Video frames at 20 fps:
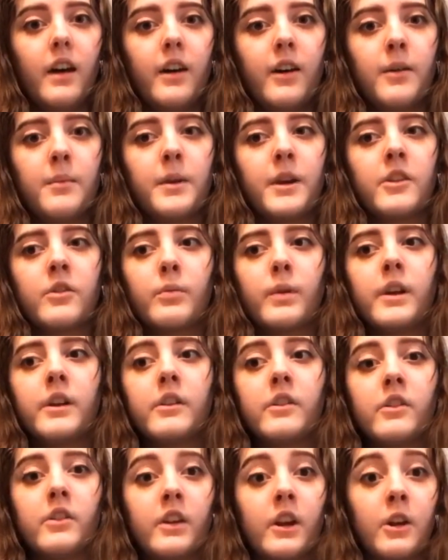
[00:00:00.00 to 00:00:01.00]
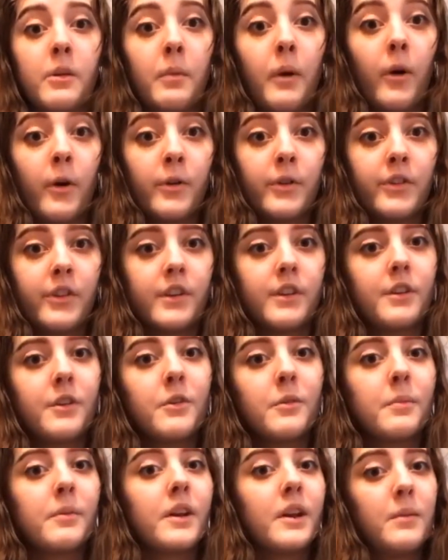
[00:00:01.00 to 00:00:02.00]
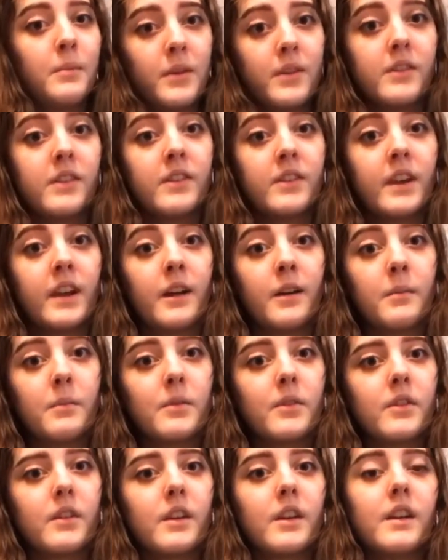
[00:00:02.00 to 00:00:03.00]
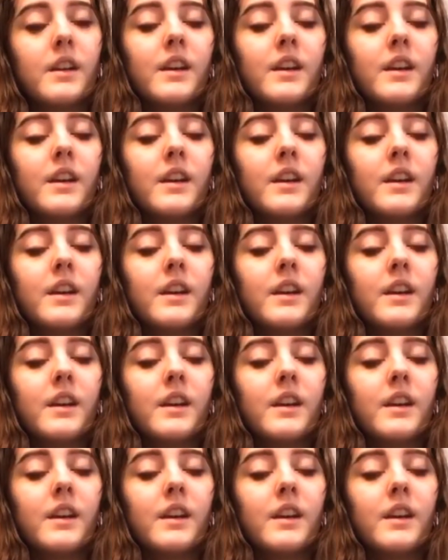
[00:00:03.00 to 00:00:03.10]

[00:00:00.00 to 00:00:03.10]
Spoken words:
as well as Sarah Paulson, who played Mrs. Epps.